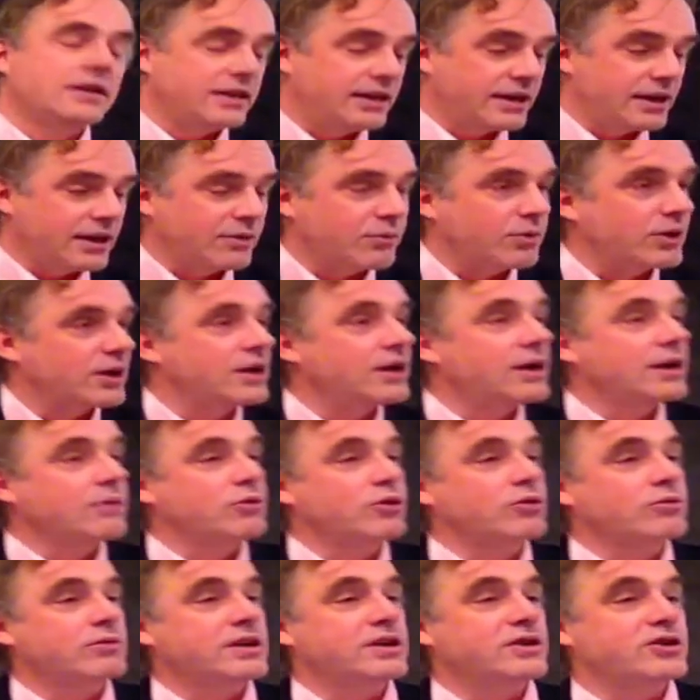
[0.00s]
Yeah, well, I
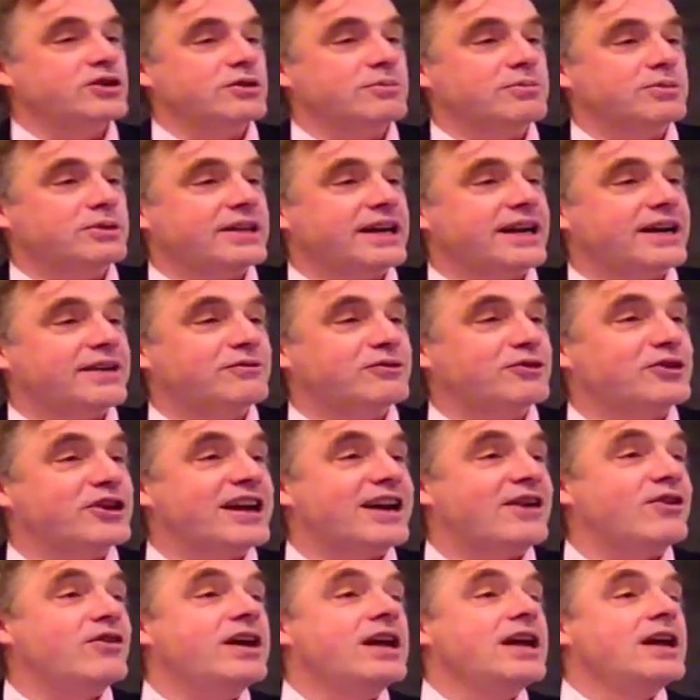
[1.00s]
won't interpret that for
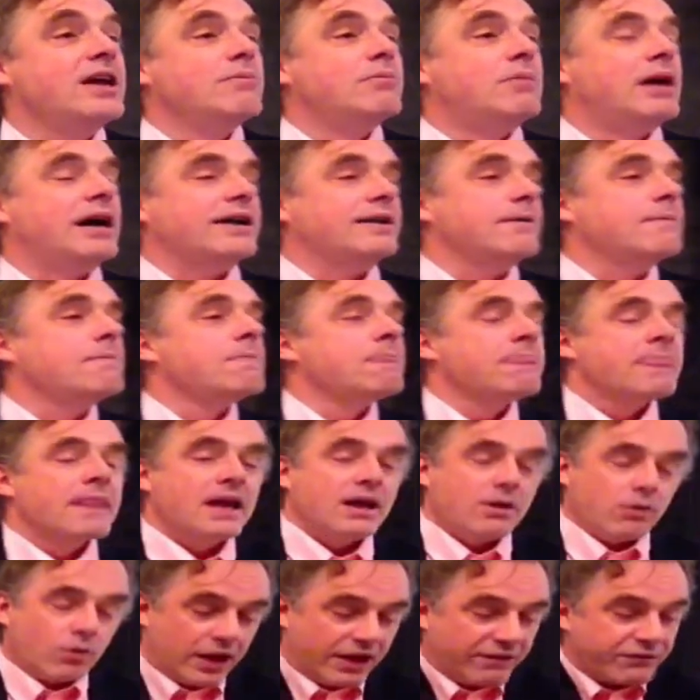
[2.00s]
now. But
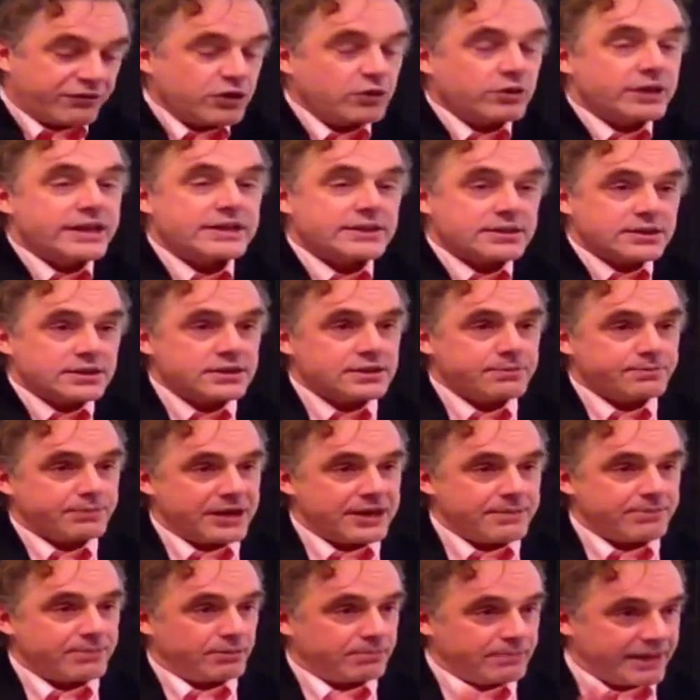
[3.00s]
if you listen to
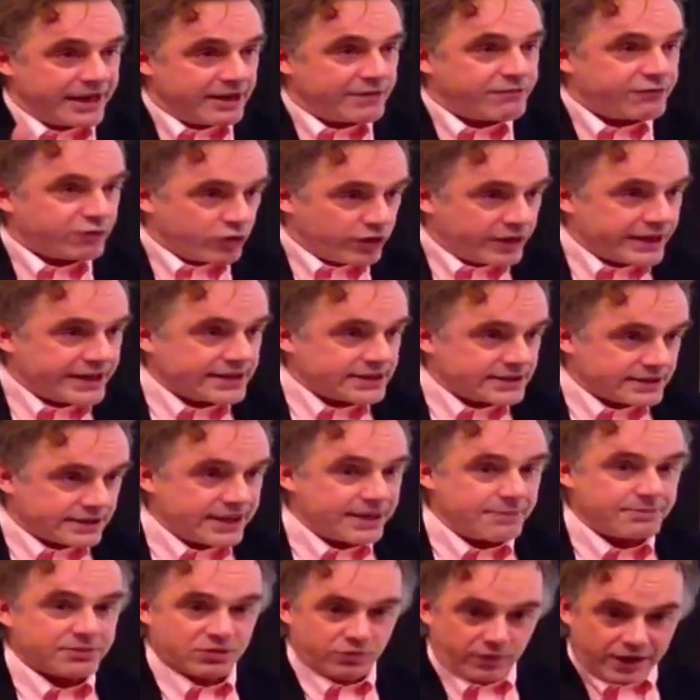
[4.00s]
people make Freudian
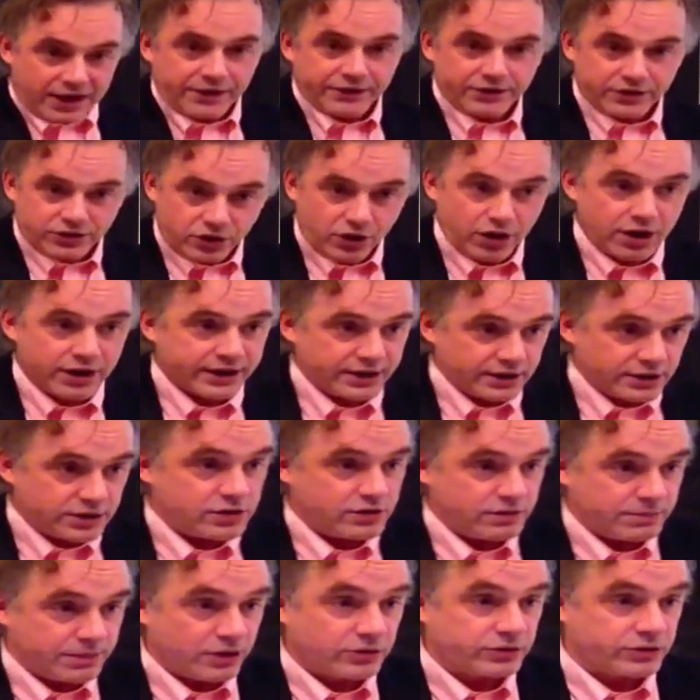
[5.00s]
slips while they're talking to
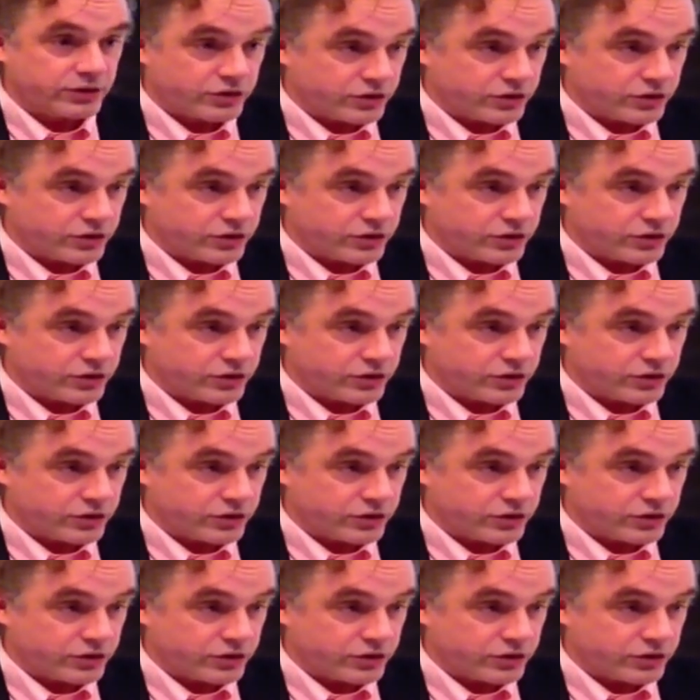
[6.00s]
you about